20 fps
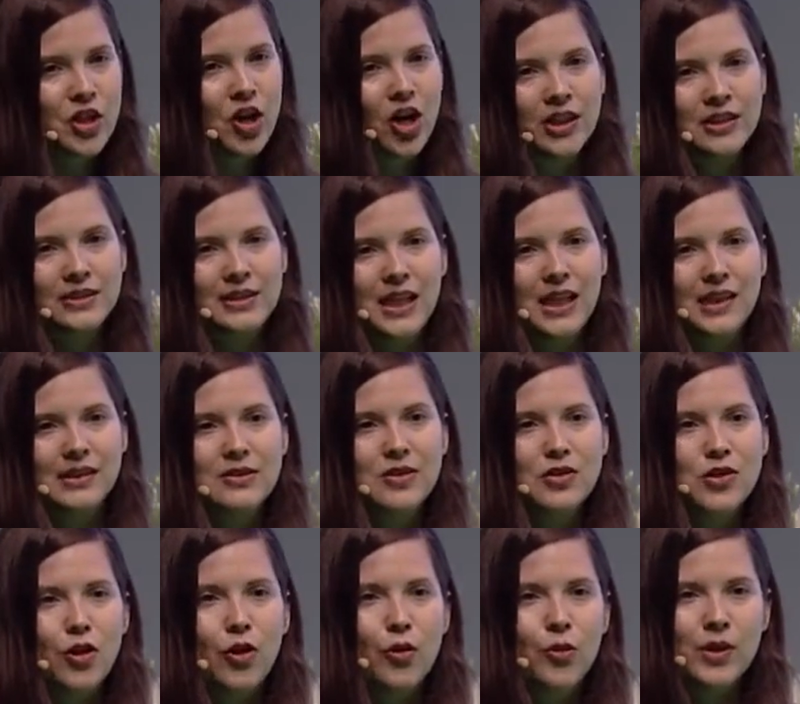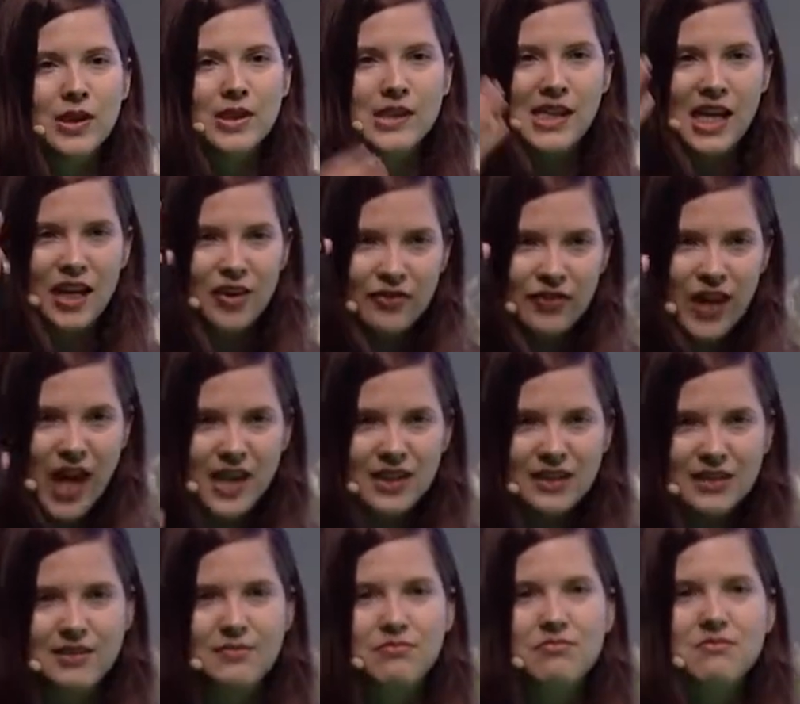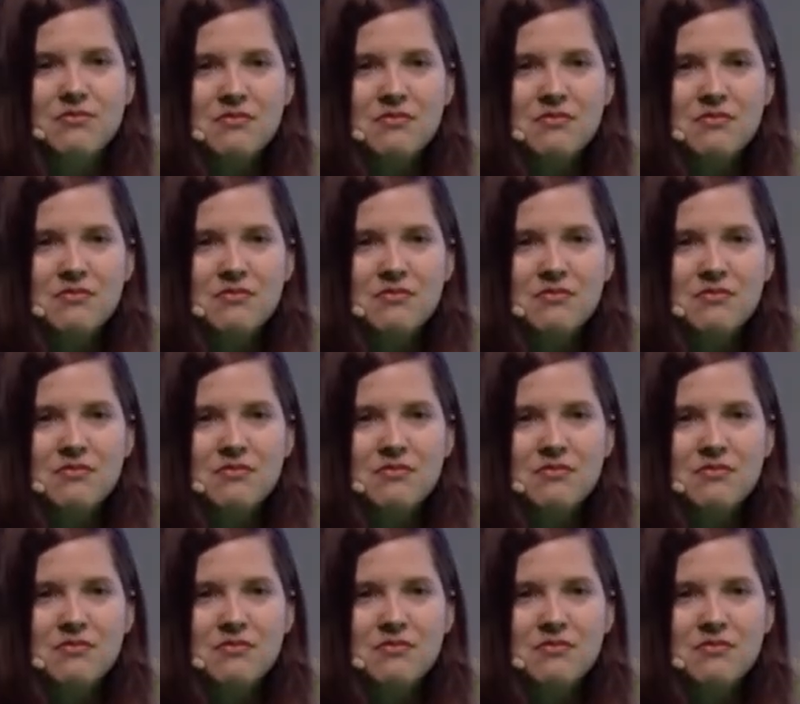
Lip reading: content. So instead of that